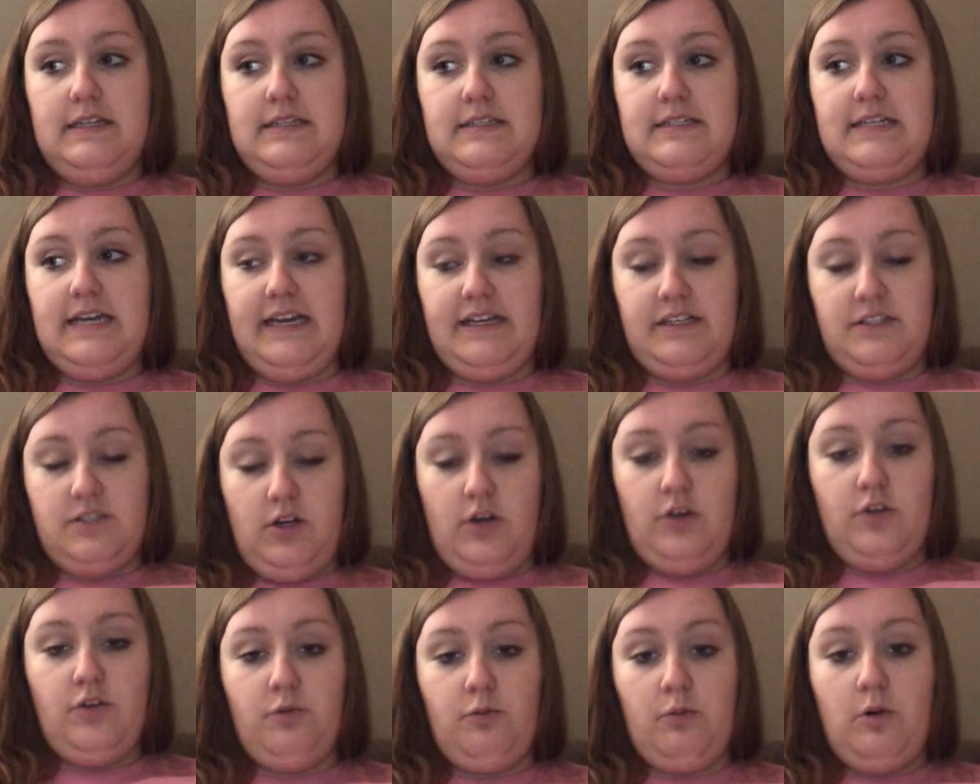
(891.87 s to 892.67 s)
takes
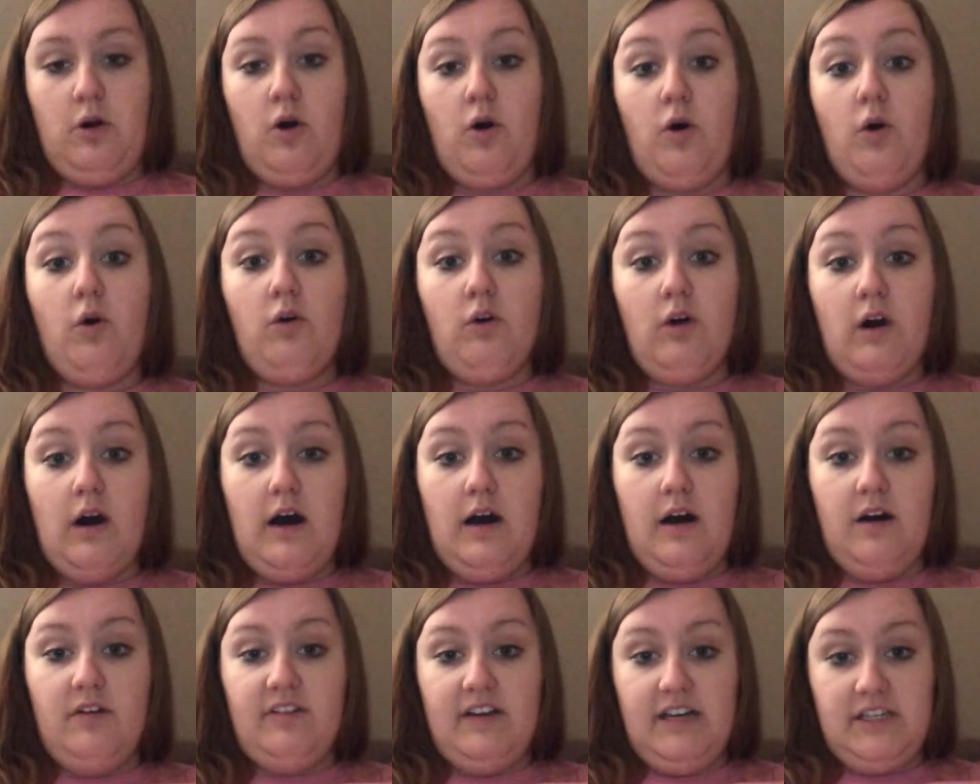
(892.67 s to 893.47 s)
on the role
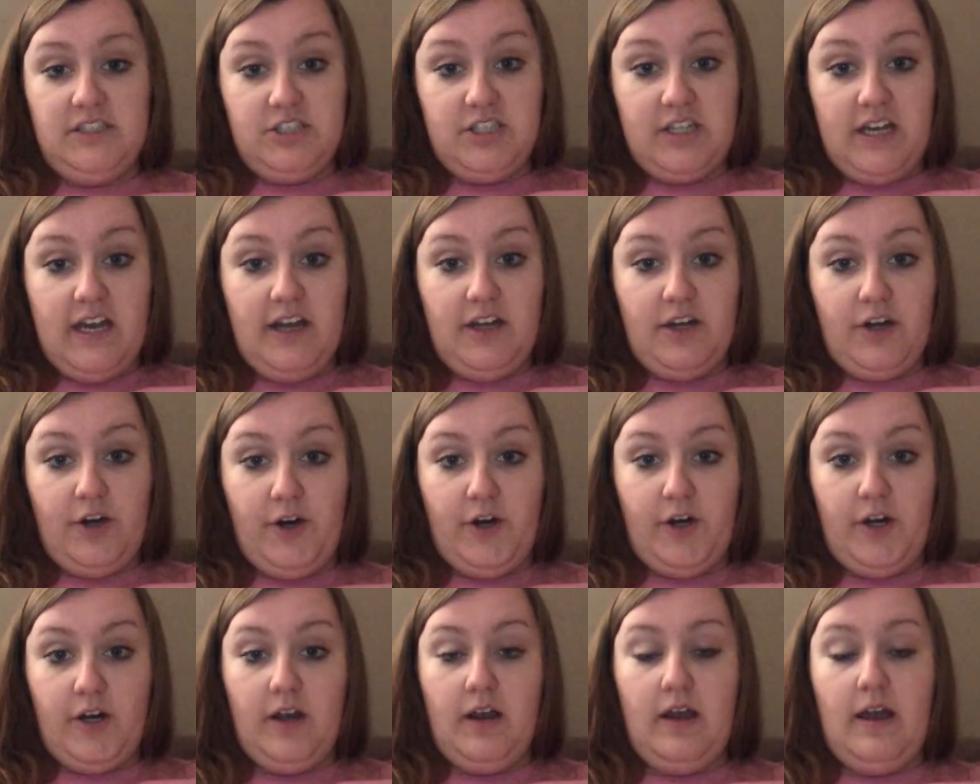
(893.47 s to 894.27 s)
of
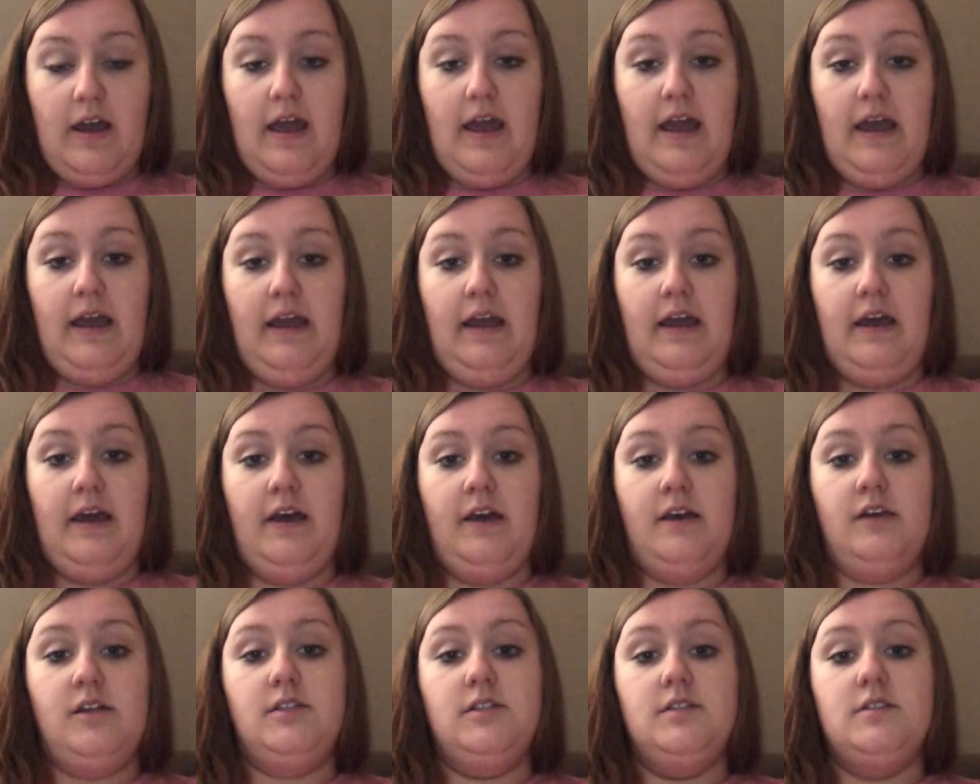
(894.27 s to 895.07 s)
educator
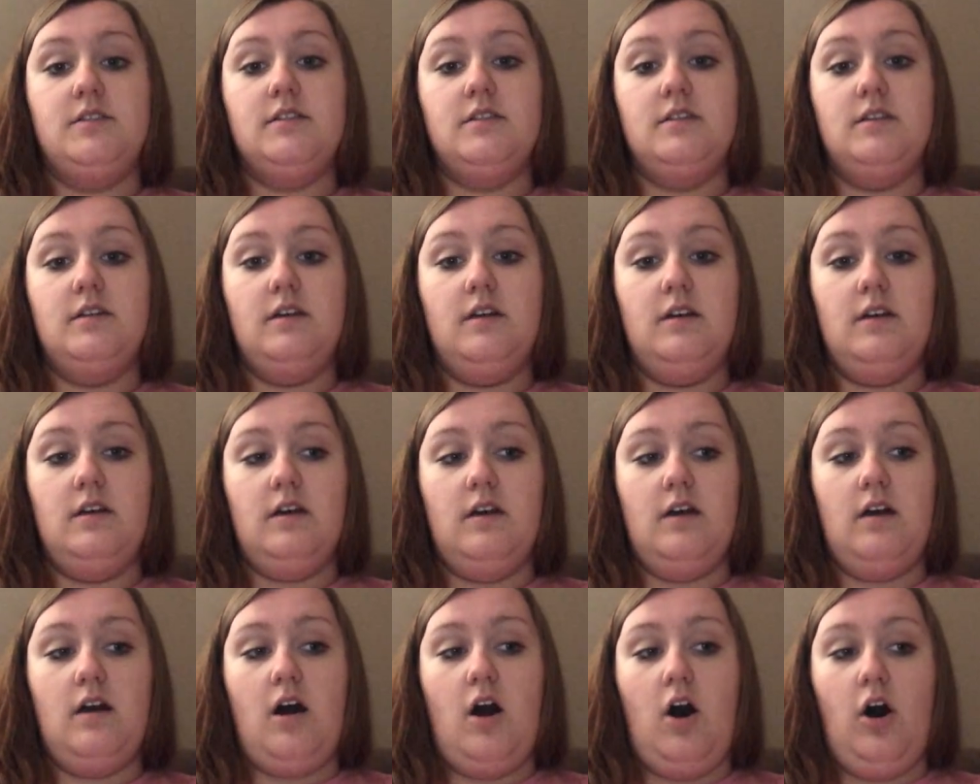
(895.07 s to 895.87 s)
and
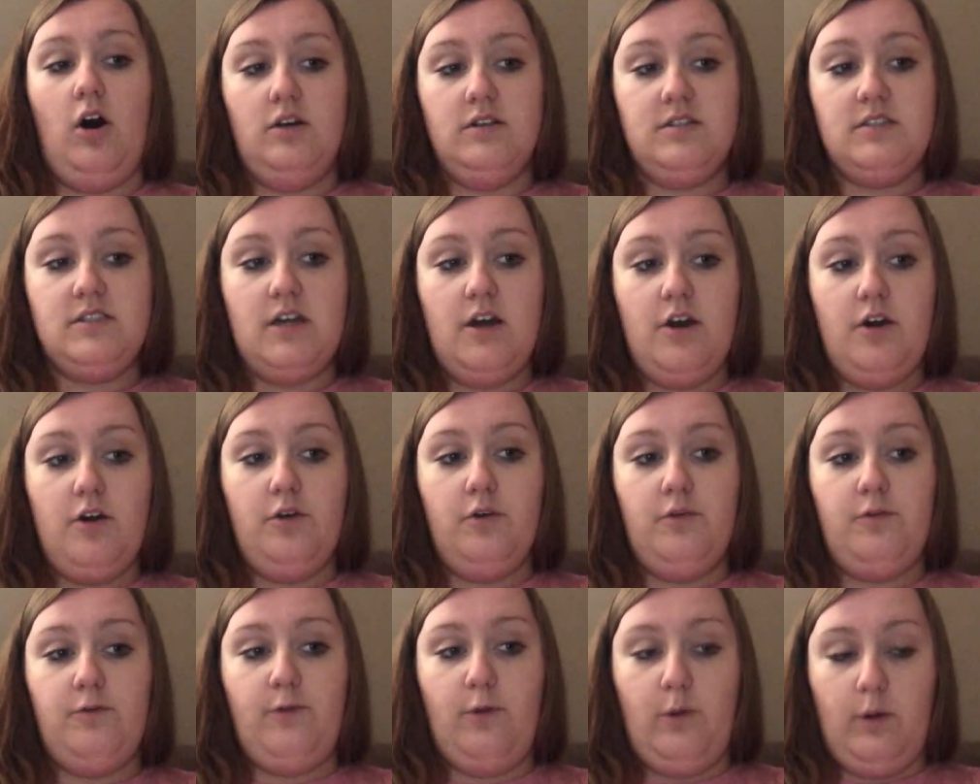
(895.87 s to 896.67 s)

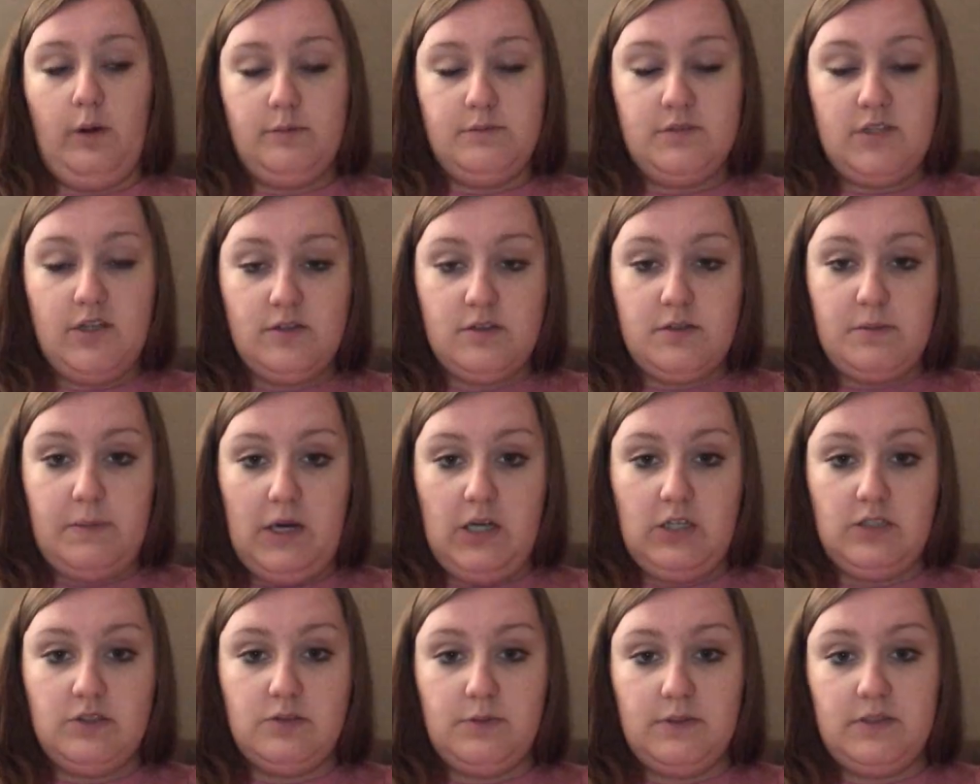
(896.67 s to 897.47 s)
also forms those
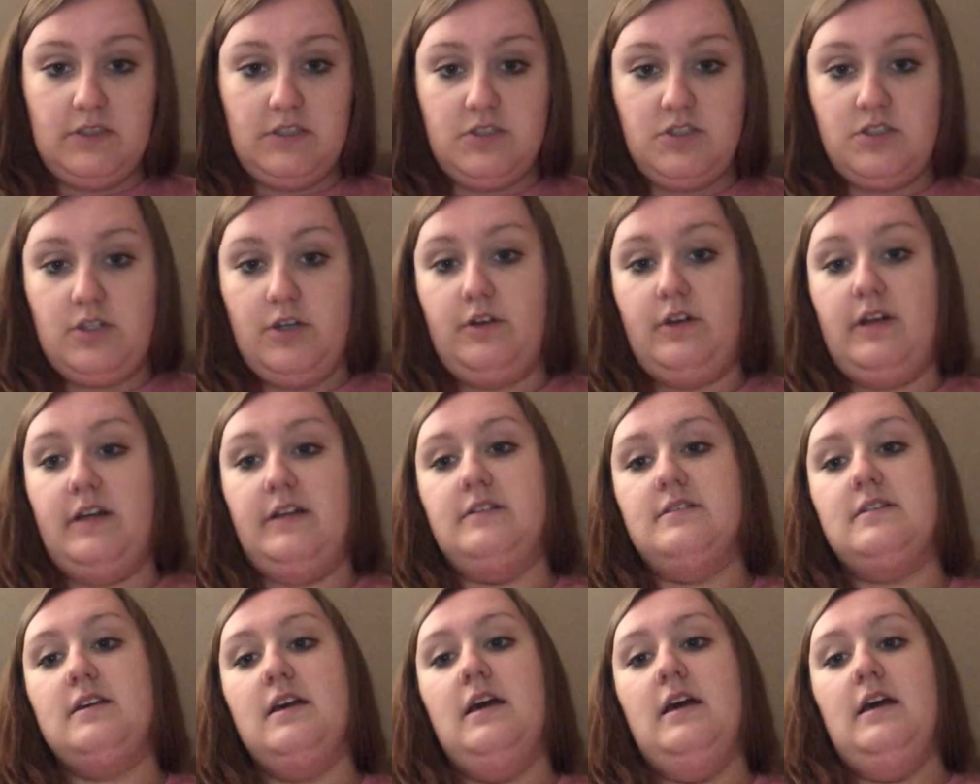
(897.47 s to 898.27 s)
bonds with the
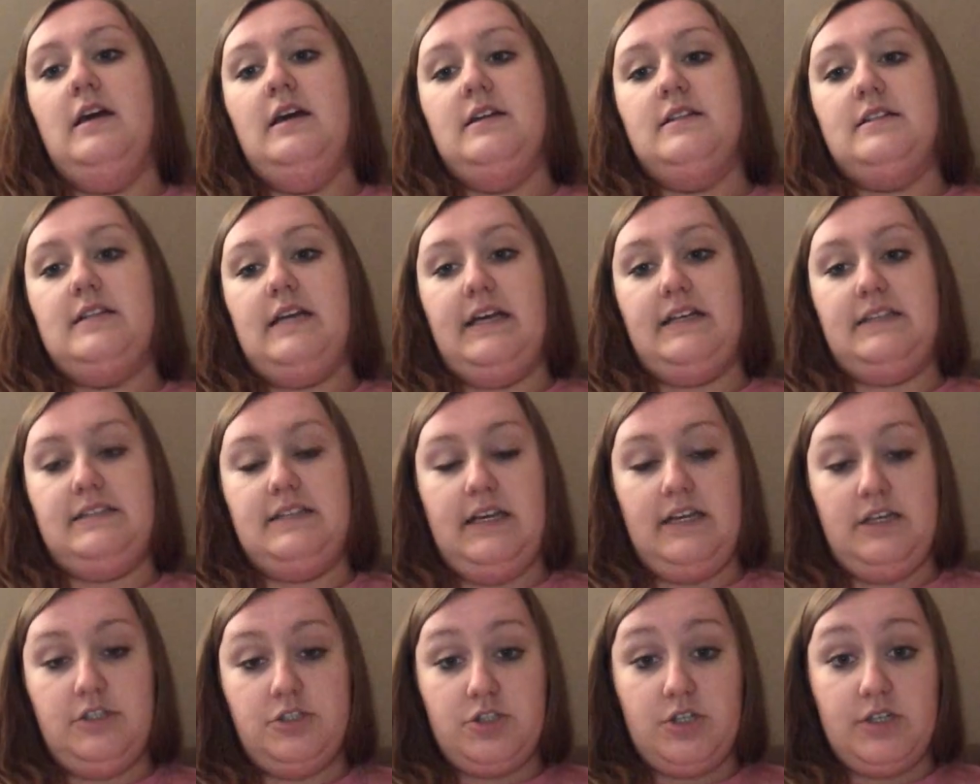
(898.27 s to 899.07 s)
students takes
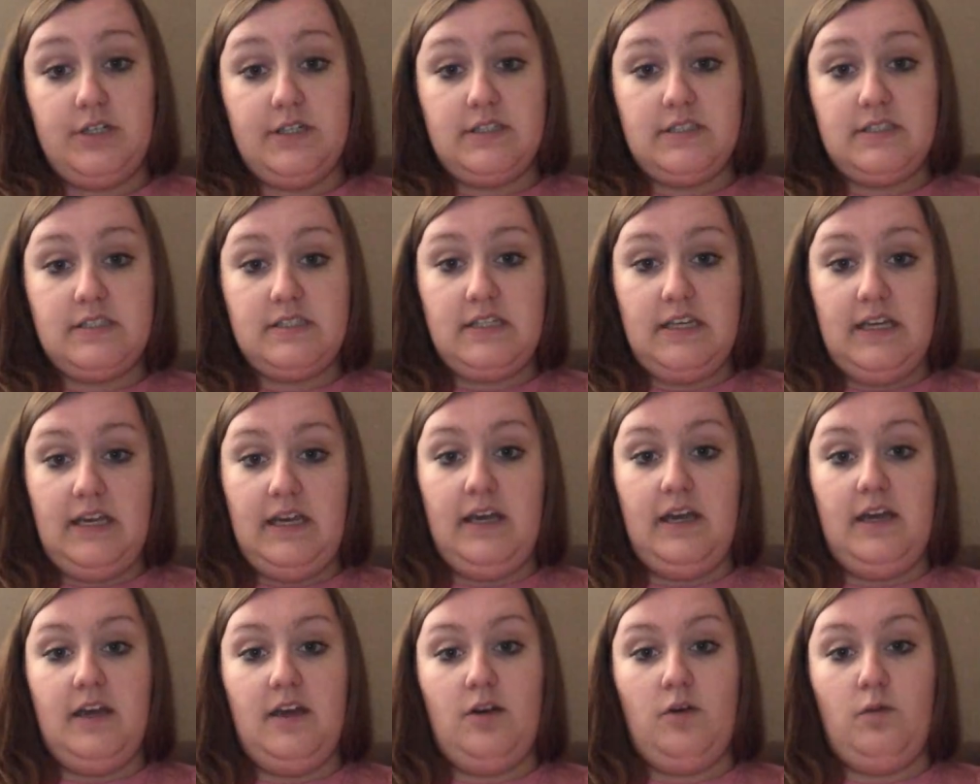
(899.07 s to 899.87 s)
interest
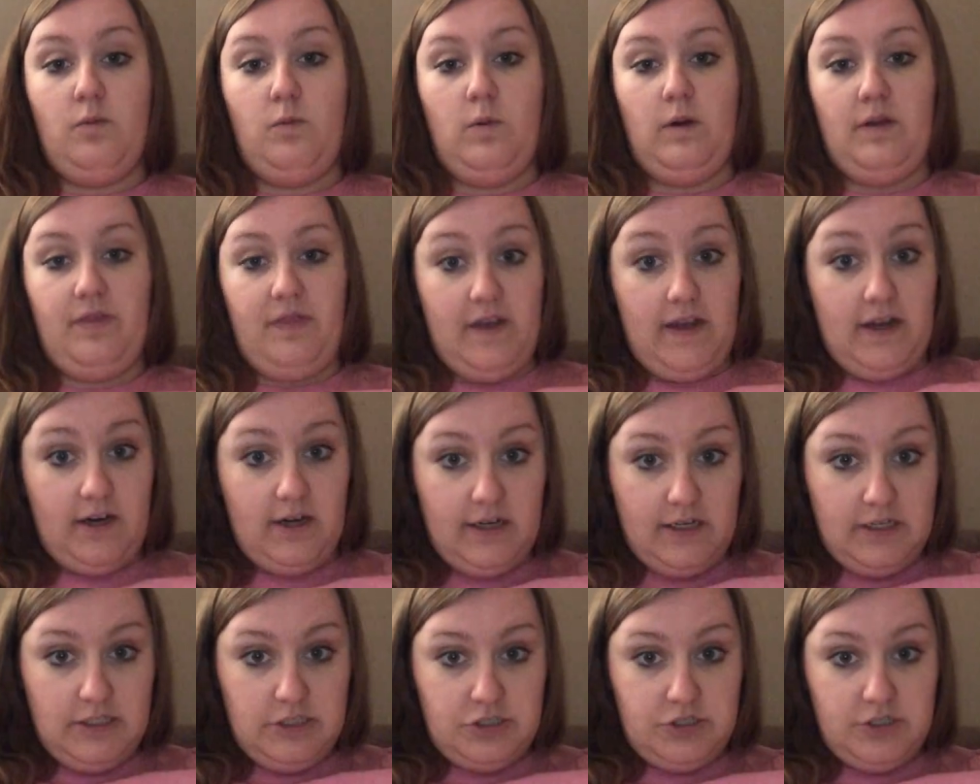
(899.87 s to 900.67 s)
in what
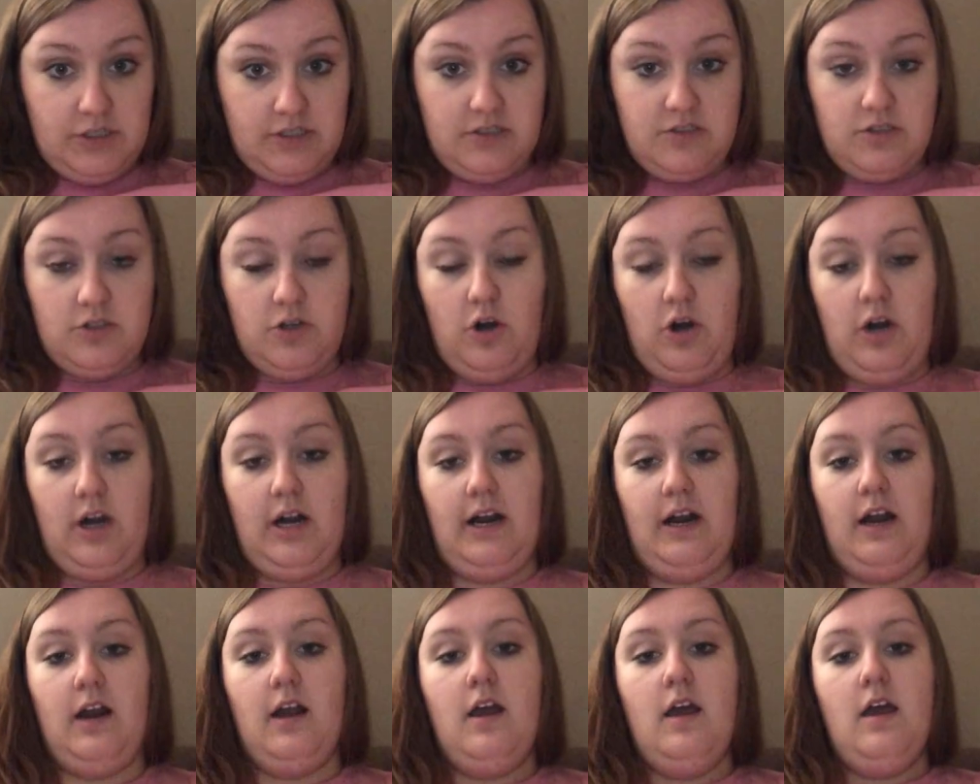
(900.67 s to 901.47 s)
their interests
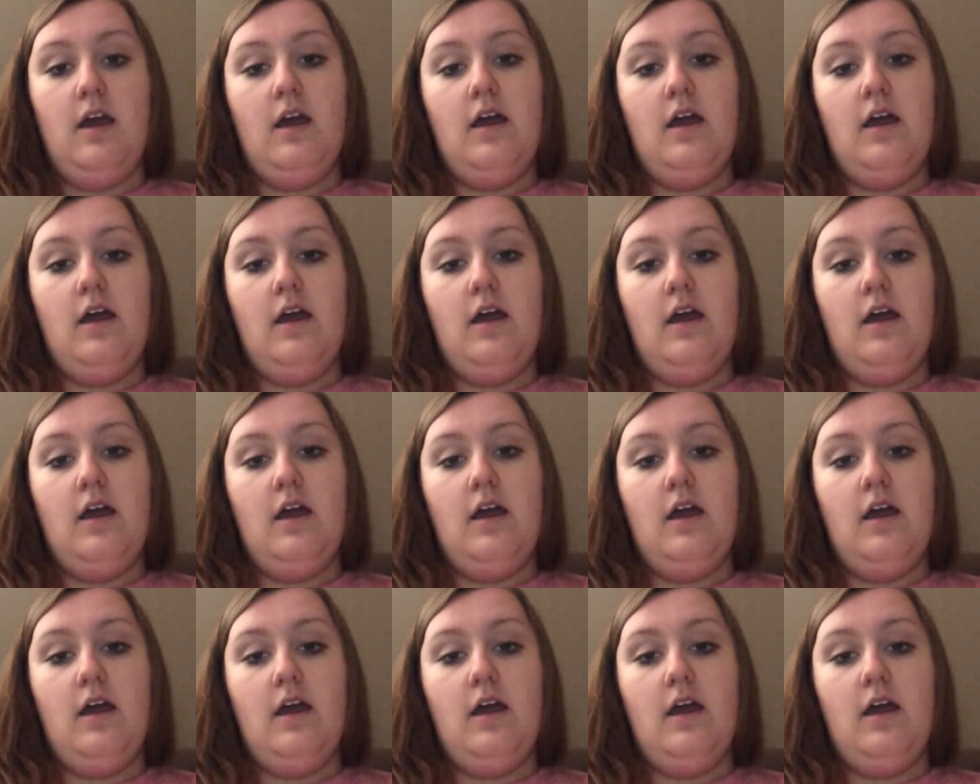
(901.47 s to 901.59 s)
are,